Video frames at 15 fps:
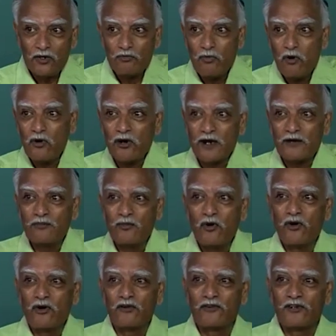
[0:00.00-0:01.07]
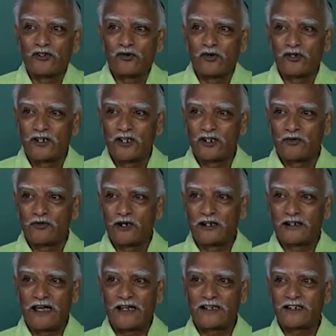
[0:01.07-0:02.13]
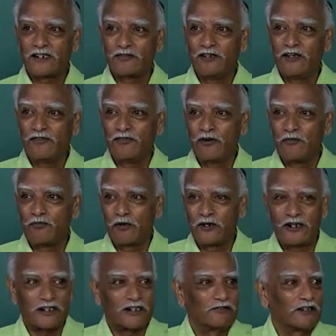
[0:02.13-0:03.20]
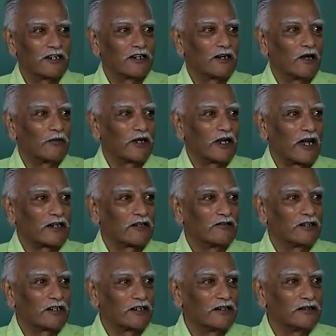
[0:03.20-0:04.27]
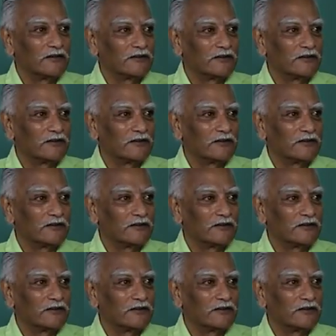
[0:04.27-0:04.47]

More and more of resources were taxed away from productive economic activity